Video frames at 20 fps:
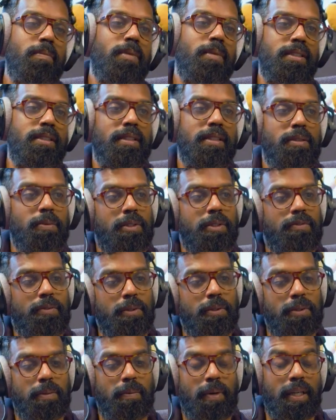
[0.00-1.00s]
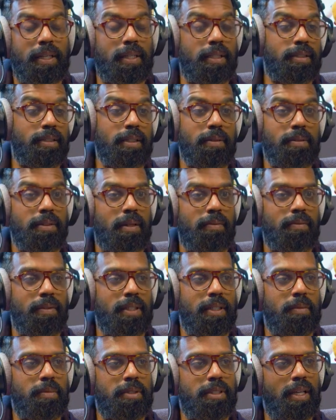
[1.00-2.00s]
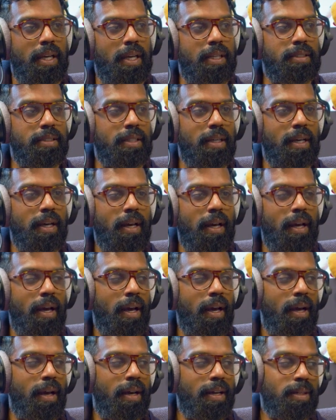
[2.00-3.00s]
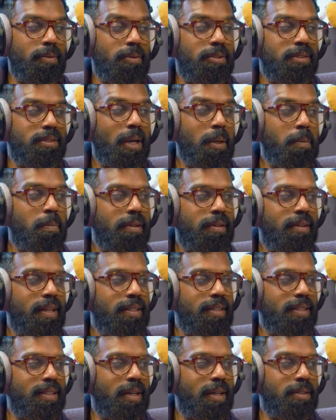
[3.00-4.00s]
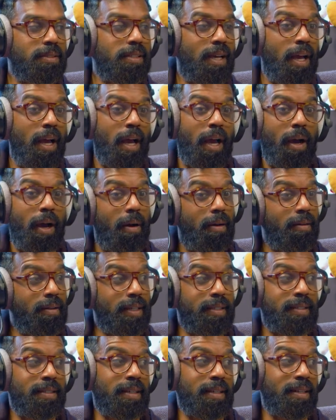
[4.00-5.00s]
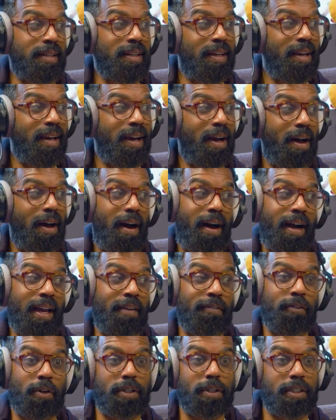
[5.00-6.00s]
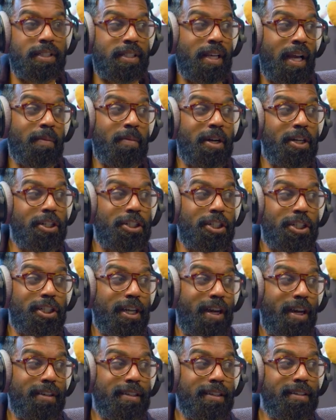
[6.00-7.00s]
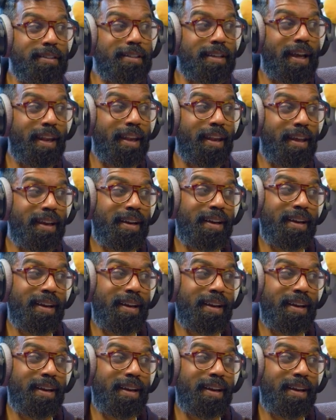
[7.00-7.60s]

my son to watch Force Awakens and he was, like, really obsessed, it was so pathetic. I was like, listen, I have got so much to show you, son.